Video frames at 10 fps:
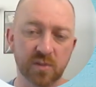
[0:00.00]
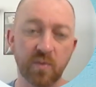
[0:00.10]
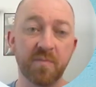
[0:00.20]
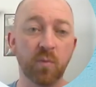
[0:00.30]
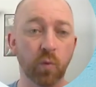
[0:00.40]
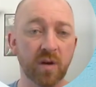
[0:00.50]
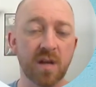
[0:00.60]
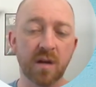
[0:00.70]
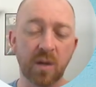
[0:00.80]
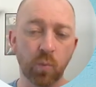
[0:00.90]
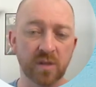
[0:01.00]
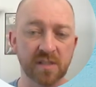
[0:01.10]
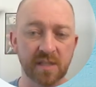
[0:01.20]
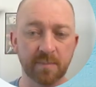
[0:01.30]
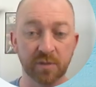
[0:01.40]
we've been working on a one
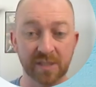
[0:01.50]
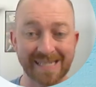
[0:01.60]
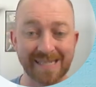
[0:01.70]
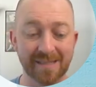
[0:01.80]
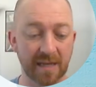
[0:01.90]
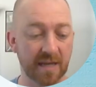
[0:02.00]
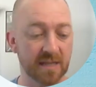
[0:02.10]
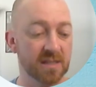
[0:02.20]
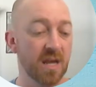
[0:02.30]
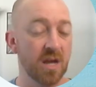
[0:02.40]
sample t-test.